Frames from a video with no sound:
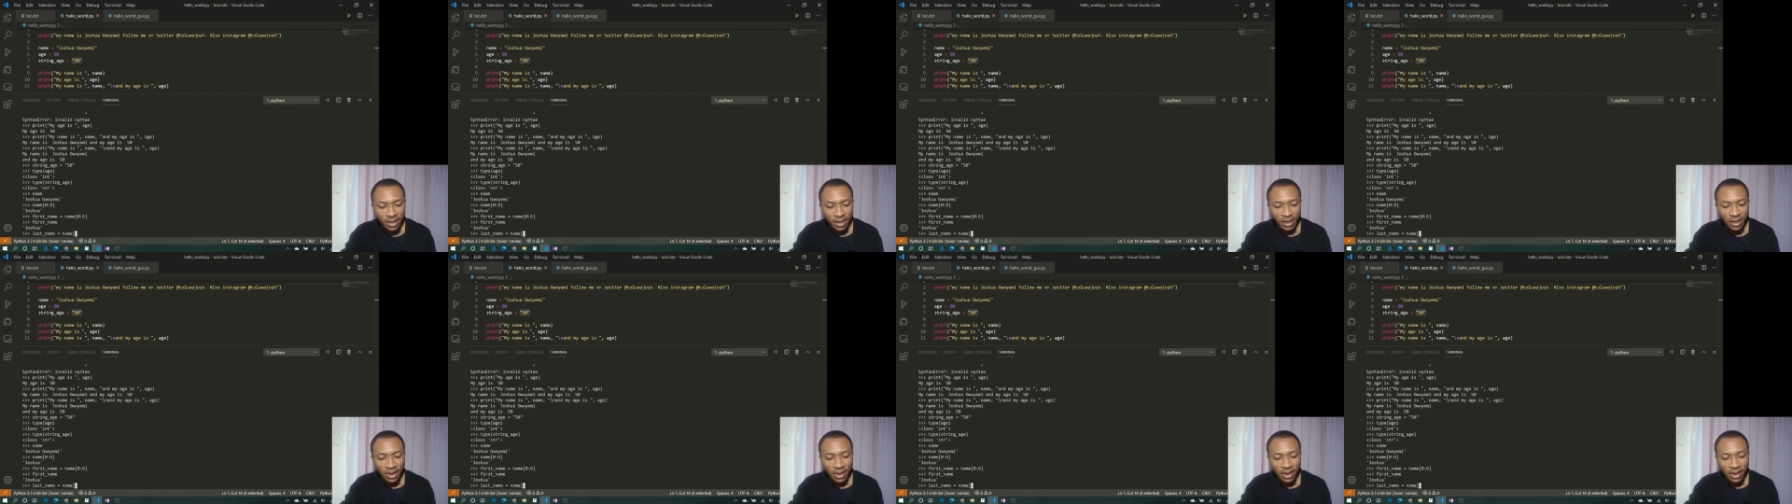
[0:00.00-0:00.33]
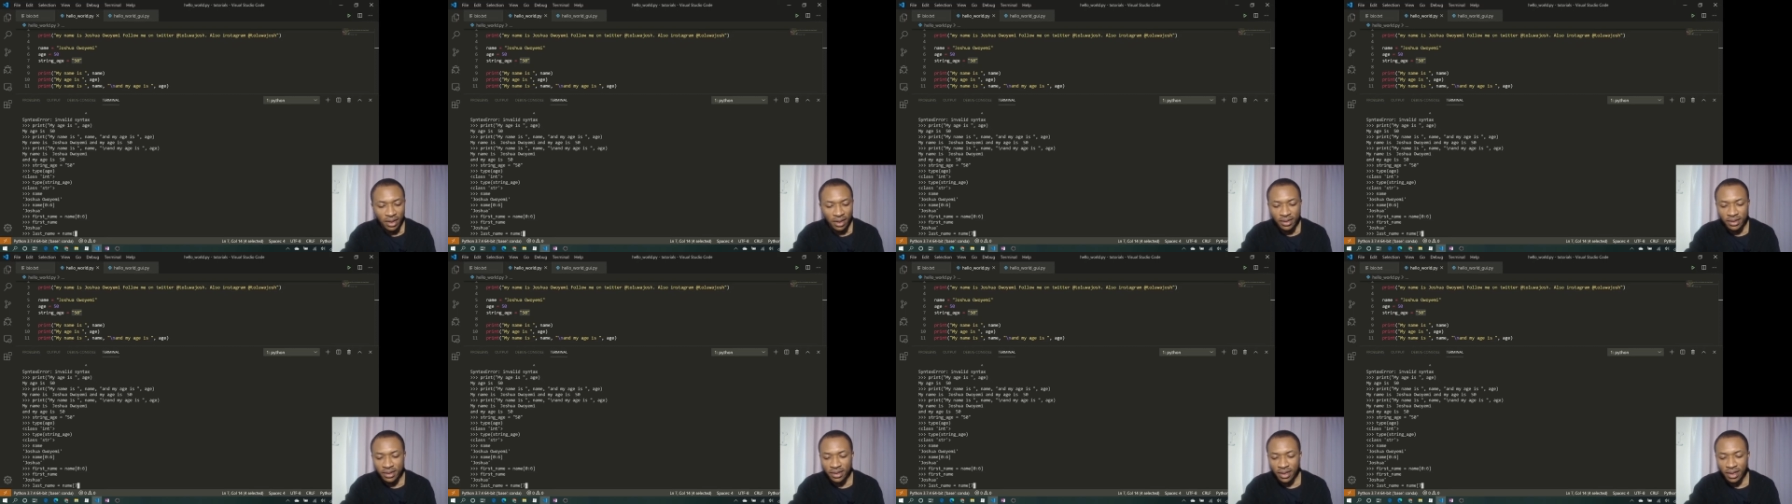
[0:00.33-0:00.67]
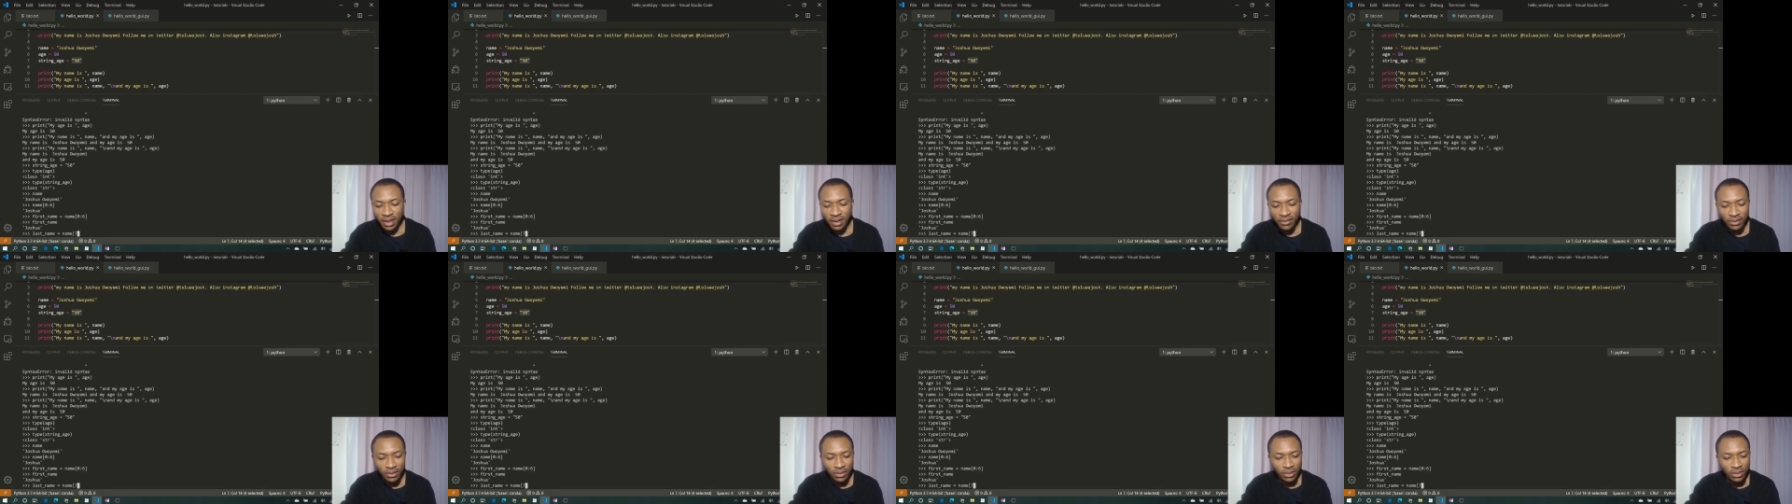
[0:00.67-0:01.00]

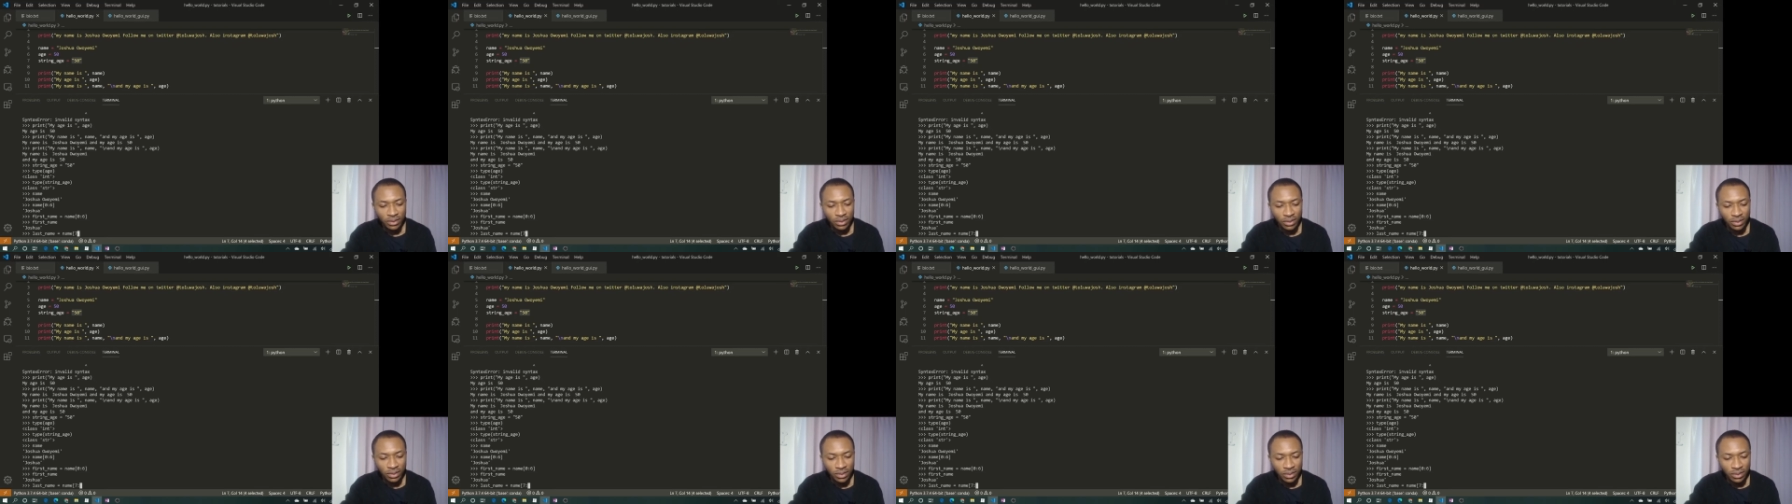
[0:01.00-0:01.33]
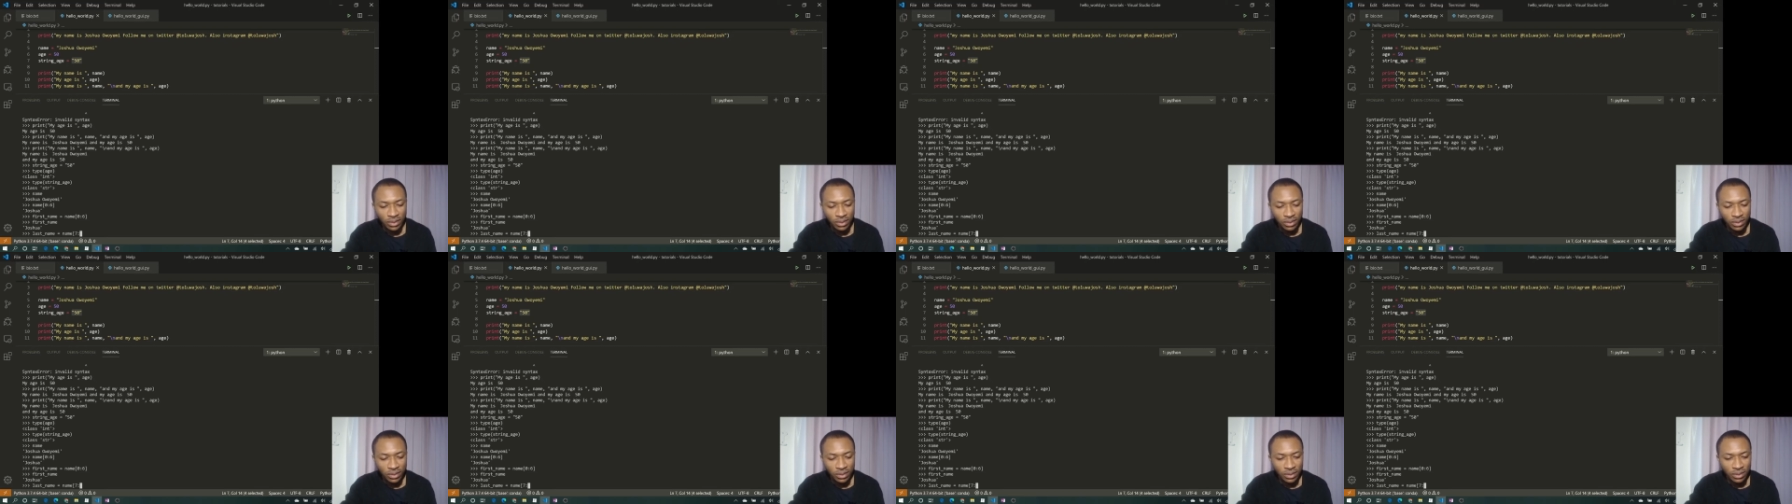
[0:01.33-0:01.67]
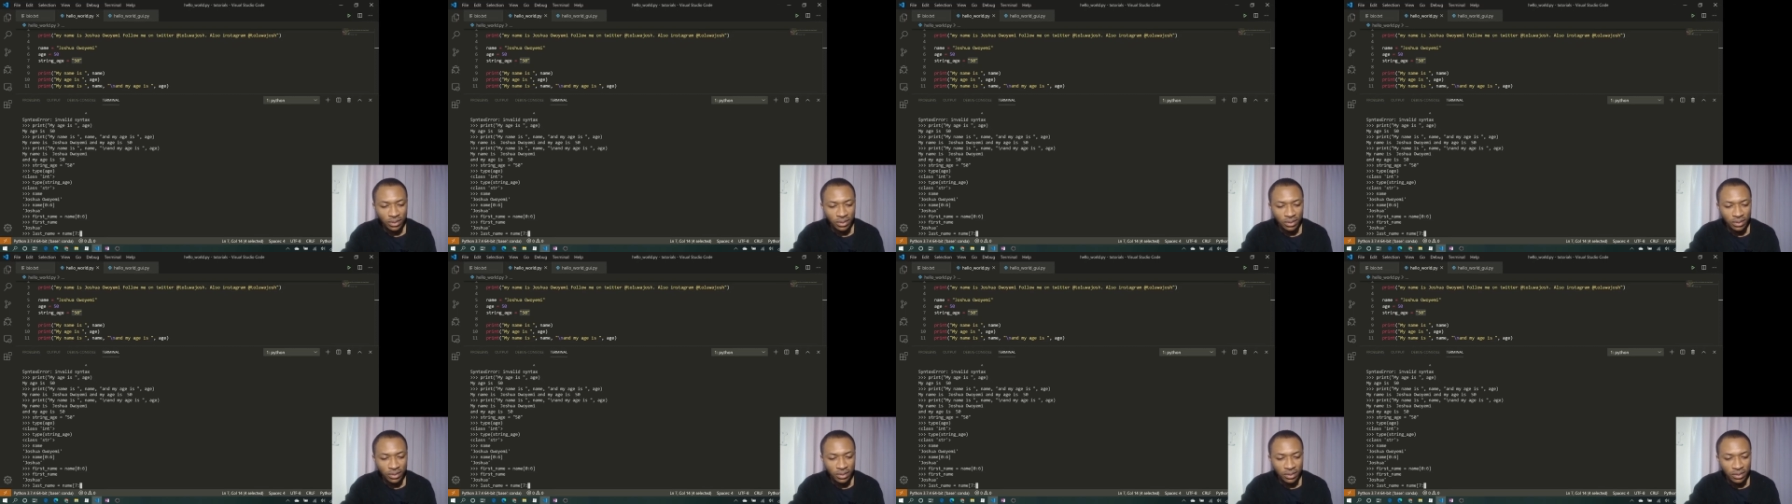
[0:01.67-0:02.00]
7
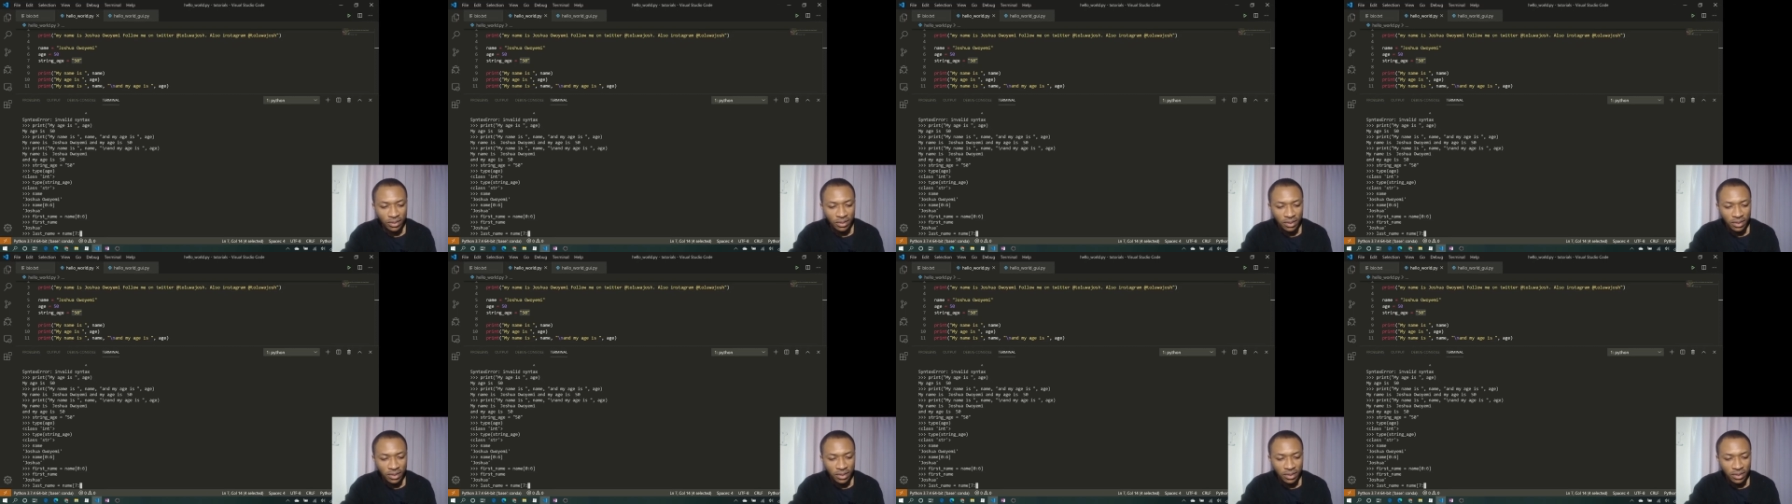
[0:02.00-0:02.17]
to,